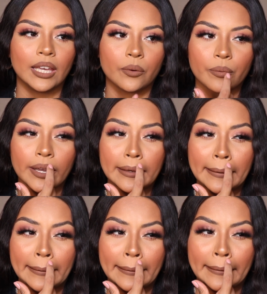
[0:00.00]
Like right
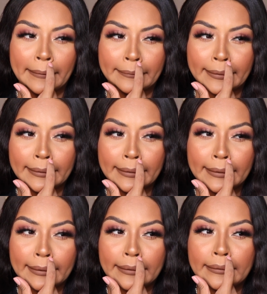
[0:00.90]
here, I have one
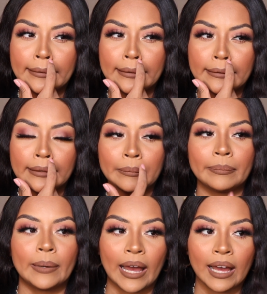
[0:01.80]
really, really
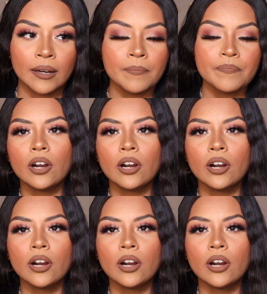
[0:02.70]
bad.